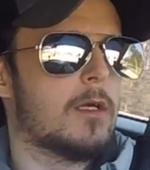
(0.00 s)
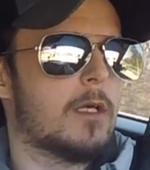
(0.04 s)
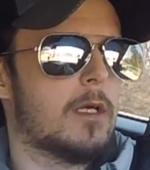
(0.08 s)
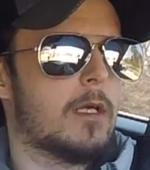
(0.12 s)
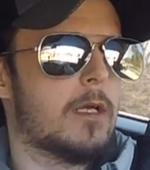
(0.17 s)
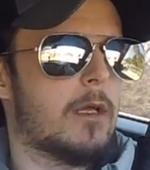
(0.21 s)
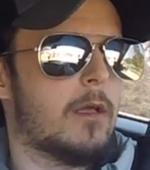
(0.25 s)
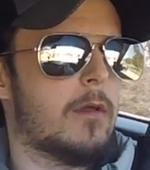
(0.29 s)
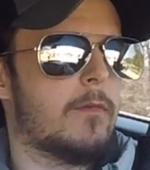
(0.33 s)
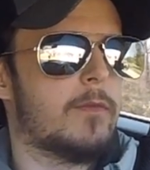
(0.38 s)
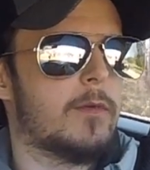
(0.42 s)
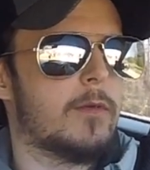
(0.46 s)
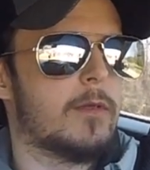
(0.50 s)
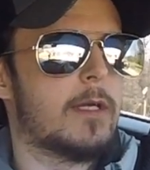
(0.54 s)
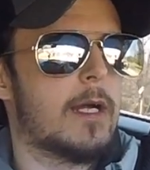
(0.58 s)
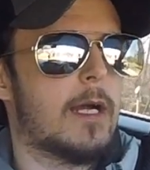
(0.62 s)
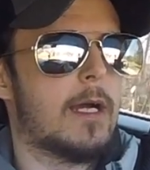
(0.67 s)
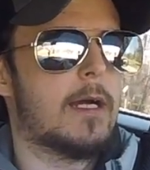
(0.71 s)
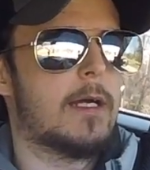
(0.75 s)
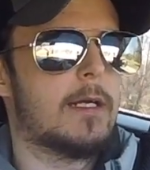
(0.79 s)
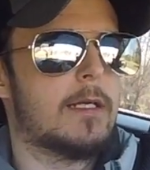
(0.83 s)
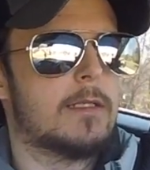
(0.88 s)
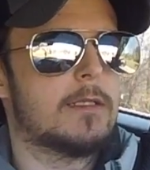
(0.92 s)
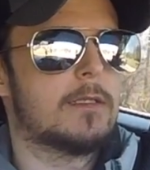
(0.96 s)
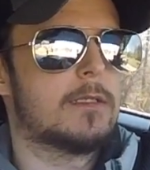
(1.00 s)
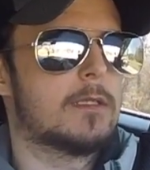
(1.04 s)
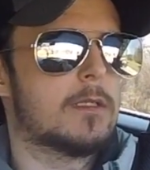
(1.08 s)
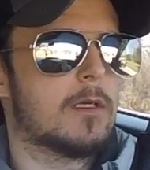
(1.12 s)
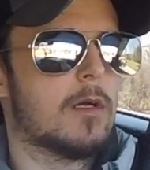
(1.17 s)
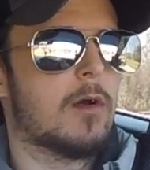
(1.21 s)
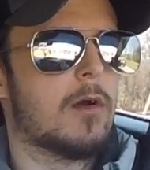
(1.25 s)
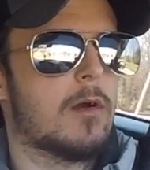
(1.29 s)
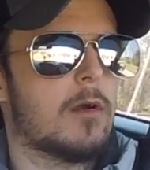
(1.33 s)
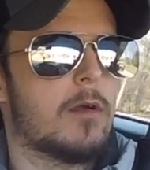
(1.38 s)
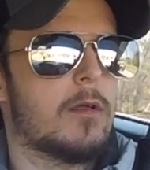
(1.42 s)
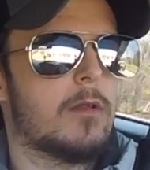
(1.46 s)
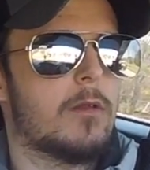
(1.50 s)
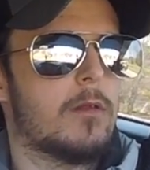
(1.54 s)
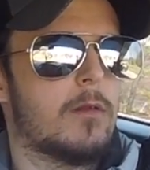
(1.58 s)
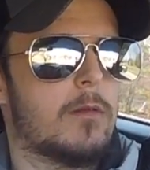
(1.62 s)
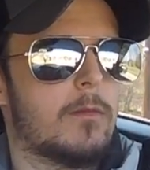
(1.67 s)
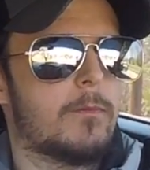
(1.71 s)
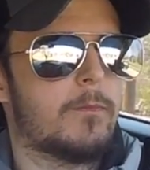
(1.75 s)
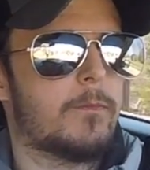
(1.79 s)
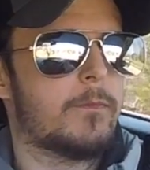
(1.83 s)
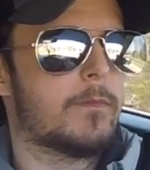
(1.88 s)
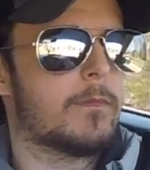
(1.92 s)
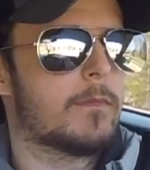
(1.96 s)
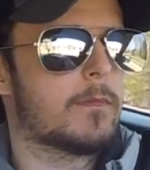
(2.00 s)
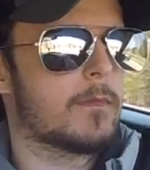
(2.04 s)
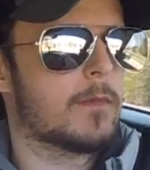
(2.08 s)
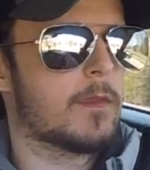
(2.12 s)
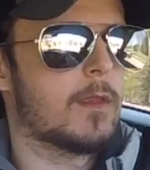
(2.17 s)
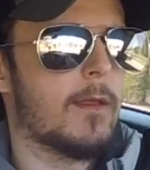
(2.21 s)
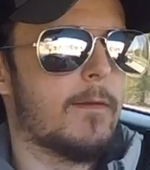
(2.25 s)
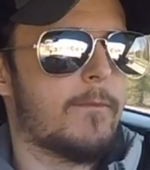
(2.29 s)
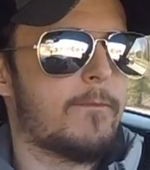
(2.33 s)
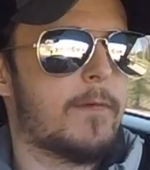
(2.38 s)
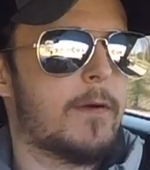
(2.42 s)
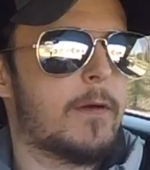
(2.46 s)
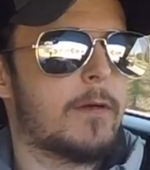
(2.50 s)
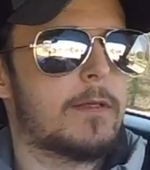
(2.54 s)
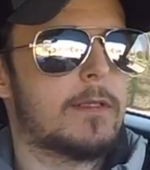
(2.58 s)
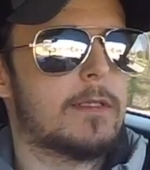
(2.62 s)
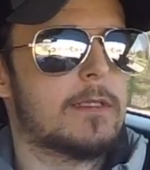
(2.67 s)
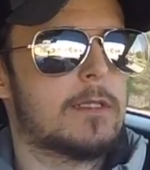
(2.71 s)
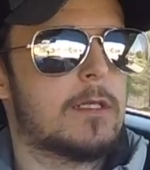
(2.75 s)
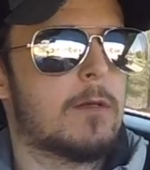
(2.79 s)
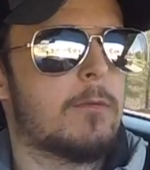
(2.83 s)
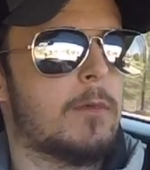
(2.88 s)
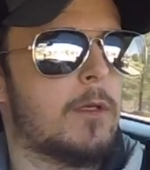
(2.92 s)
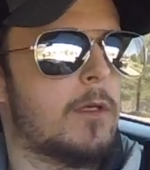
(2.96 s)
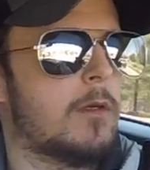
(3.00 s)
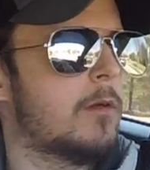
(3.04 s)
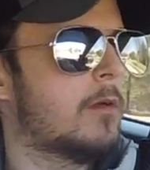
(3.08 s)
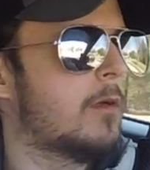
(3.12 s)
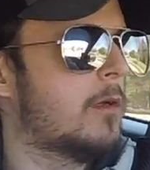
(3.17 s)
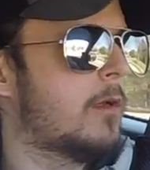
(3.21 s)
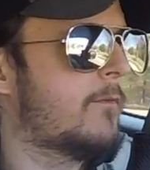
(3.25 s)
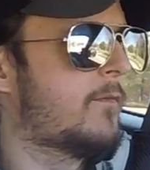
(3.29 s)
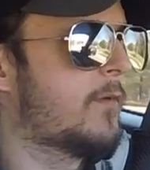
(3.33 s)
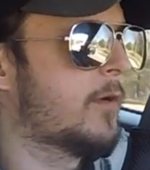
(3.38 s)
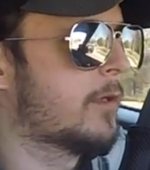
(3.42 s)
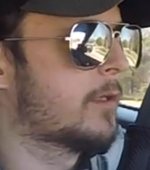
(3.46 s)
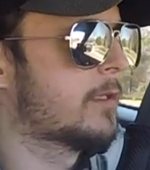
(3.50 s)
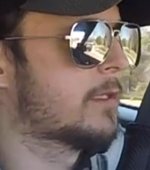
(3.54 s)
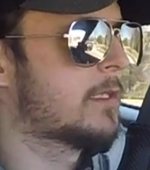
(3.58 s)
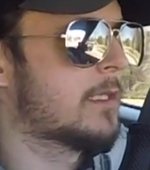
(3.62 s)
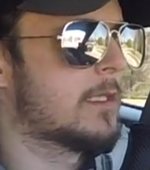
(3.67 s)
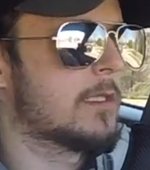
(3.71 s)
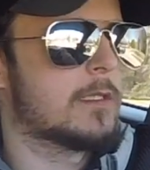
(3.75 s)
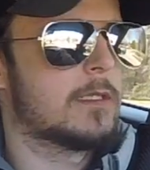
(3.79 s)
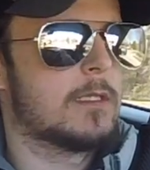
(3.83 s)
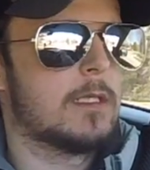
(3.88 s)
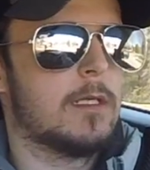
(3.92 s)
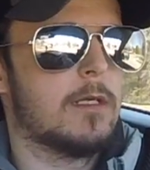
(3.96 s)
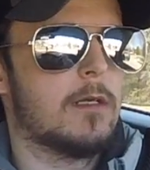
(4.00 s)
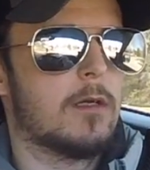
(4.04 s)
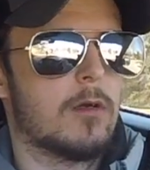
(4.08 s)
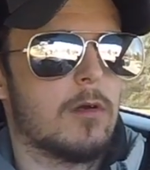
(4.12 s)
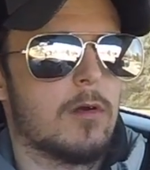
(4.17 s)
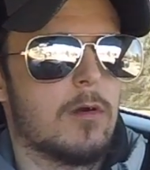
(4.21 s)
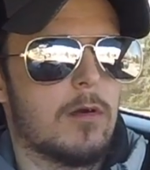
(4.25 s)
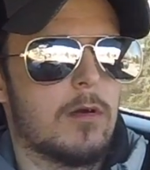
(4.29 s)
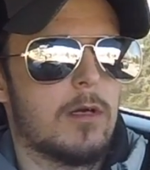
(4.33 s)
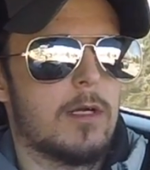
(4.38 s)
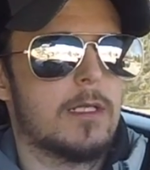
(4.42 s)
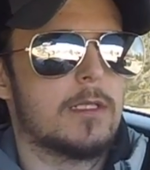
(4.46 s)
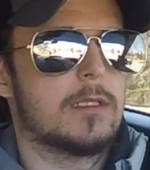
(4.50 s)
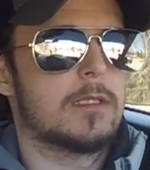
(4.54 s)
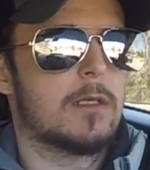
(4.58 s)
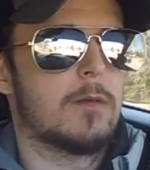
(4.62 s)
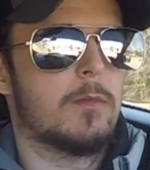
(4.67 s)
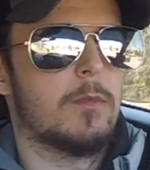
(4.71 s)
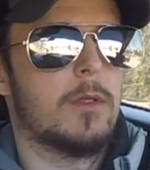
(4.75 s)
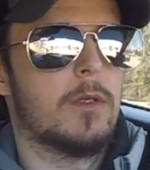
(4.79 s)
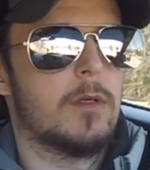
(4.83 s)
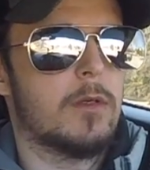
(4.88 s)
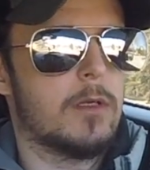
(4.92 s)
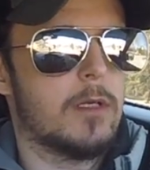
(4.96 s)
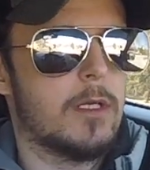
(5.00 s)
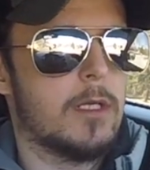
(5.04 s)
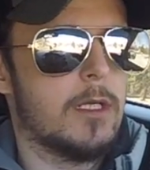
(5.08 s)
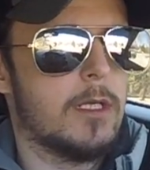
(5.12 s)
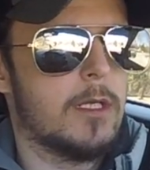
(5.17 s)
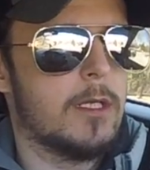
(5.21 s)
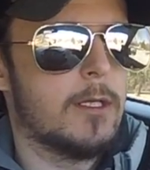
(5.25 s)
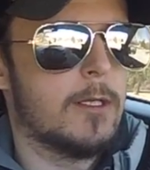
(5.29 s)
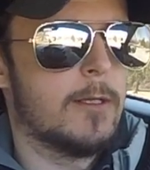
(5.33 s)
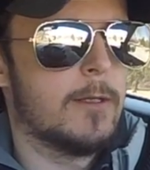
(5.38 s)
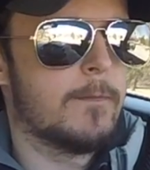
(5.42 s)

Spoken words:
If you guys are in the Focus community, the Focus ST or RS community,